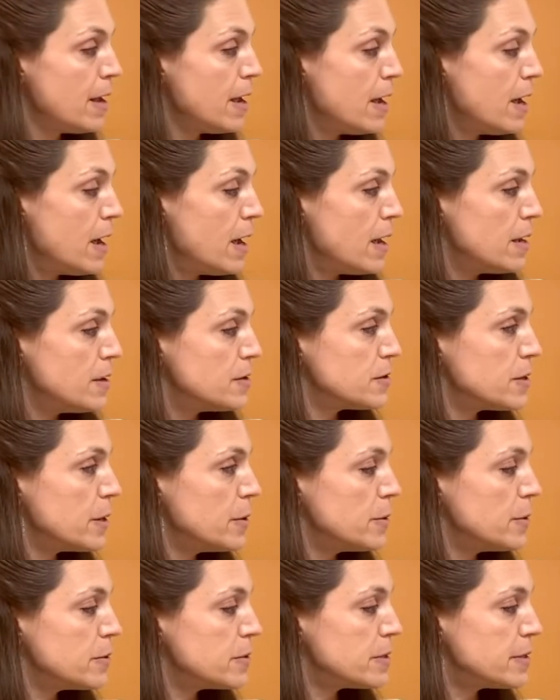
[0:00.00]
So
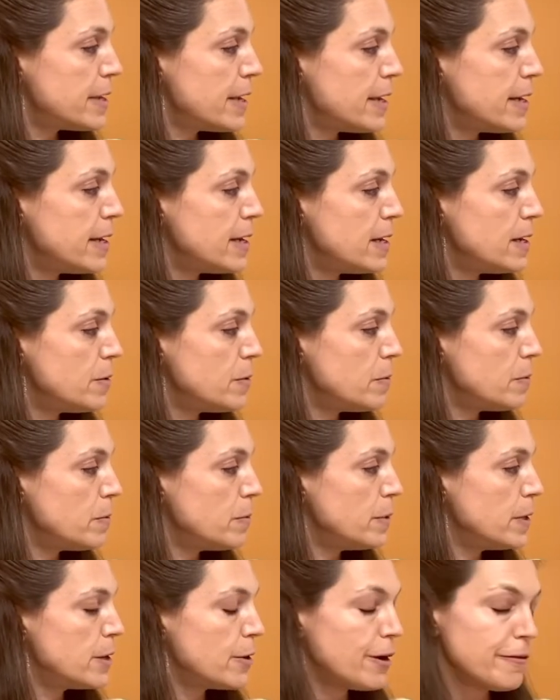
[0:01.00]
say we
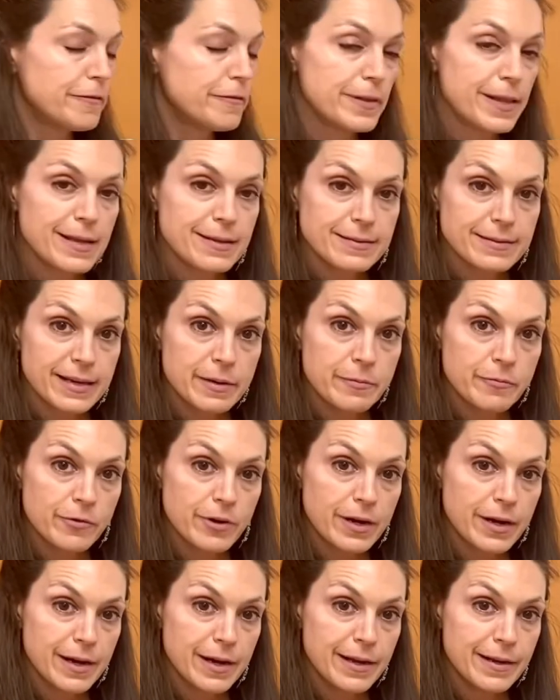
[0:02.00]
go out for that same
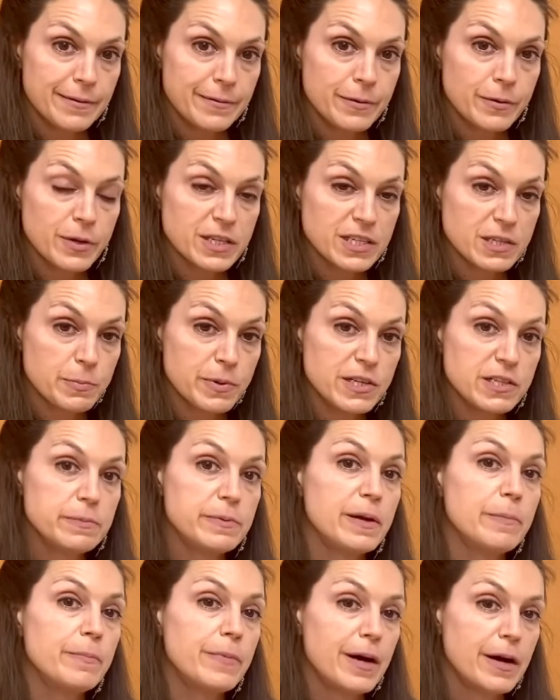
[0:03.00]
run, it's supposed to be a
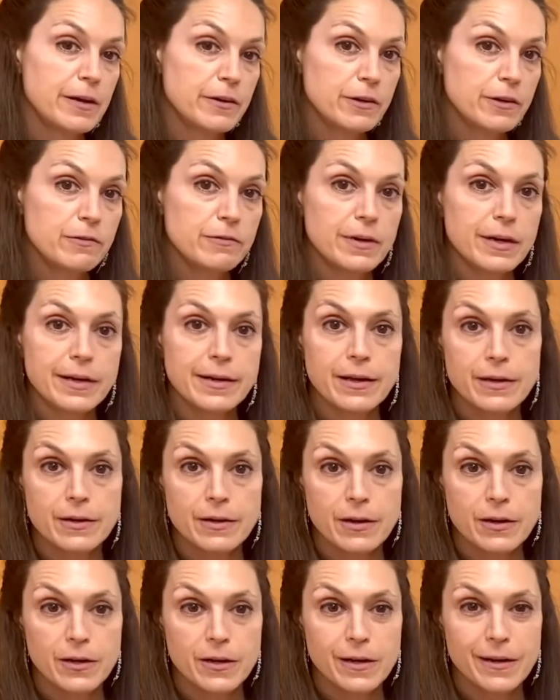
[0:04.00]
moderate run on
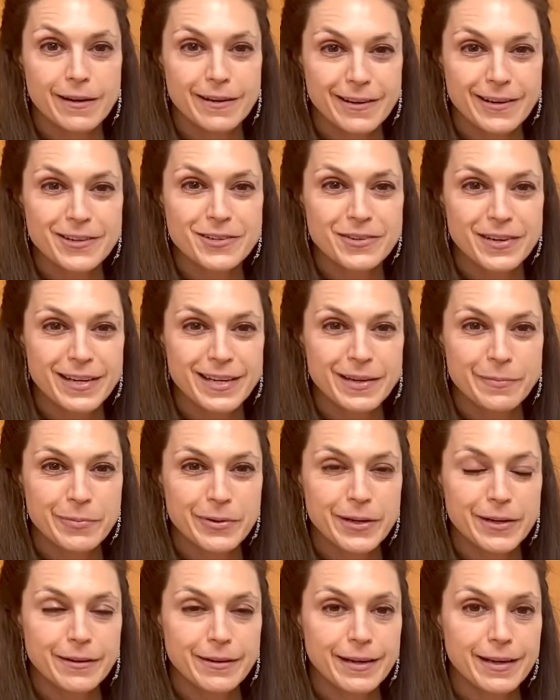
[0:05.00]
our training
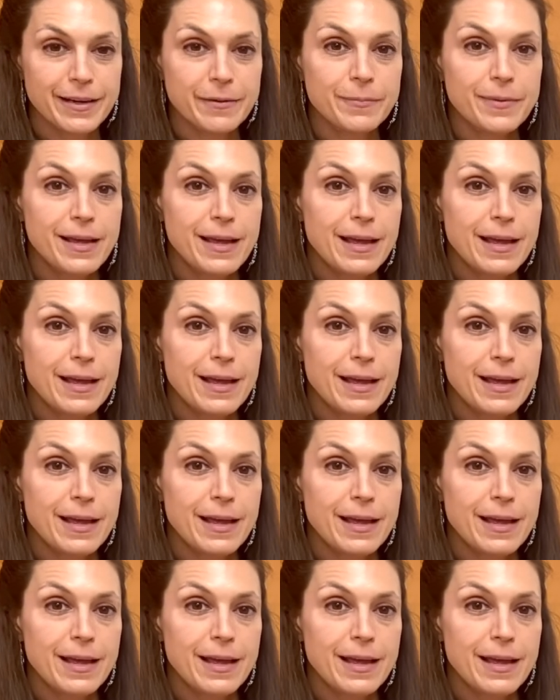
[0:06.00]
program,